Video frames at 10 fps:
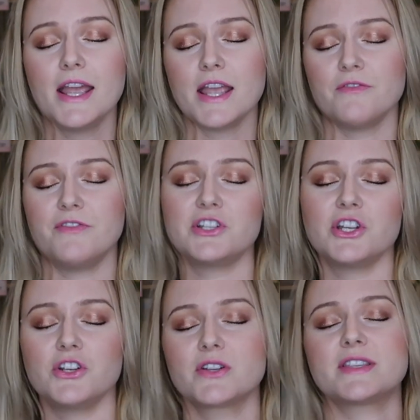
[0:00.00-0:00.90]

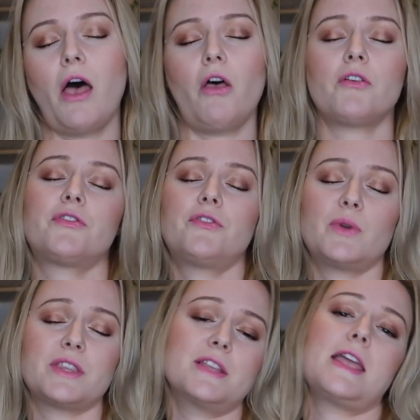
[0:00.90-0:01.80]
envision yourself
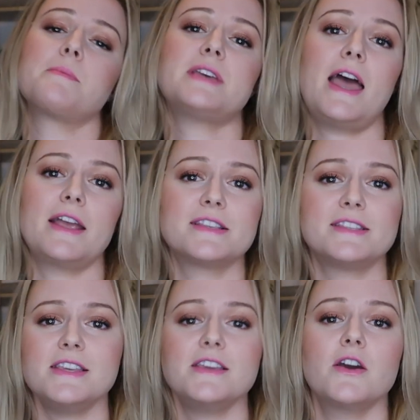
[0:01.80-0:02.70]
with the name tag
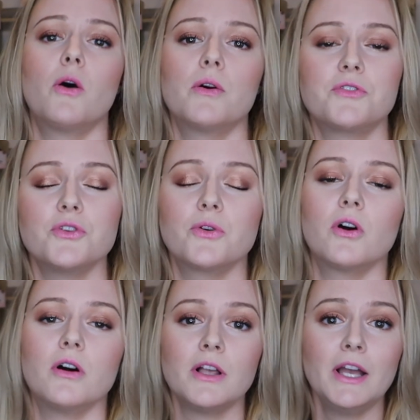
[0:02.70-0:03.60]
CEO of
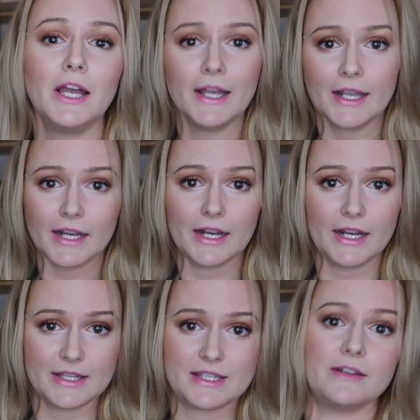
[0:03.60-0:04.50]
Google
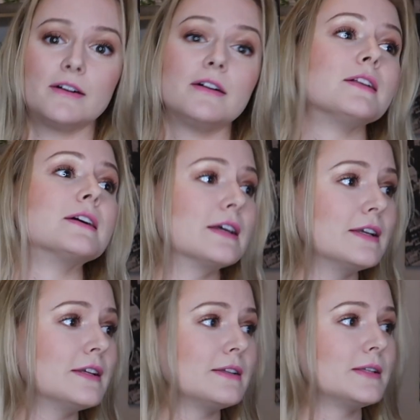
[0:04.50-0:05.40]
until
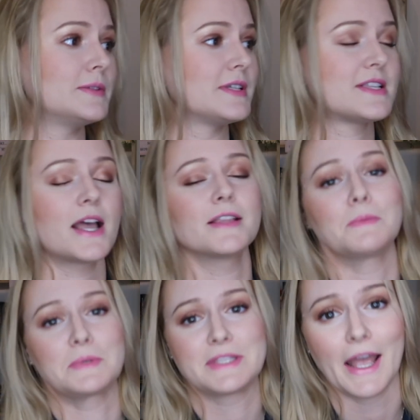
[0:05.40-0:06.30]
the
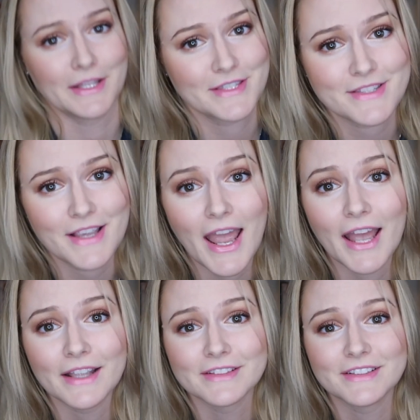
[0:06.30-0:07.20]
sun sets
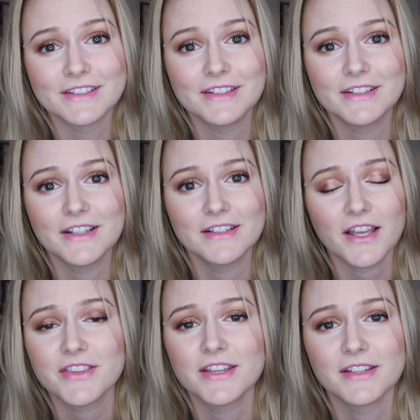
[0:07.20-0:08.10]
and
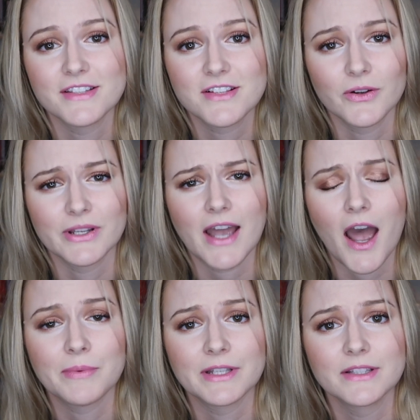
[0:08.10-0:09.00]
nothing is going to
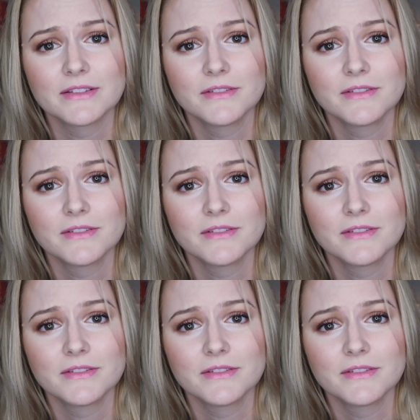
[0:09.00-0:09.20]
happen.